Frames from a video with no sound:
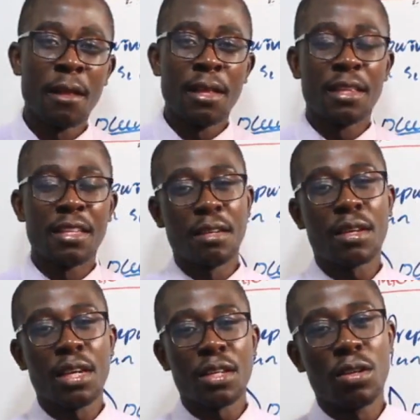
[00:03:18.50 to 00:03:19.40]
The same
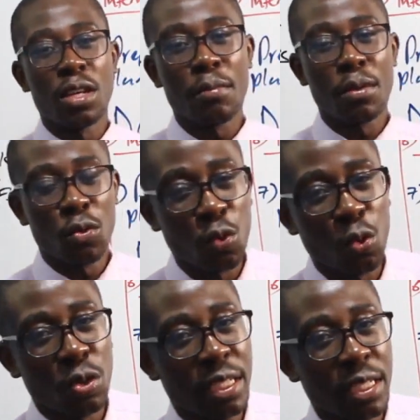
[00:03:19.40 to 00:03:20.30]
case will happen with
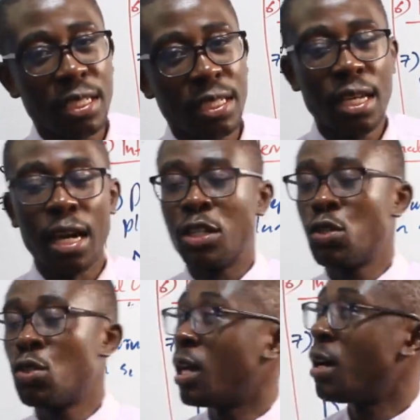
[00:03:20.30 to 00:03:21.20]
audit. I
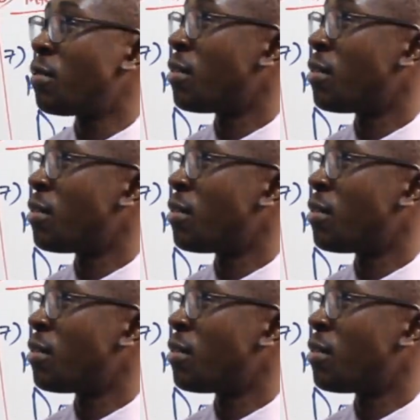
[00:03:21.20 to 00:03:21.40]
should have a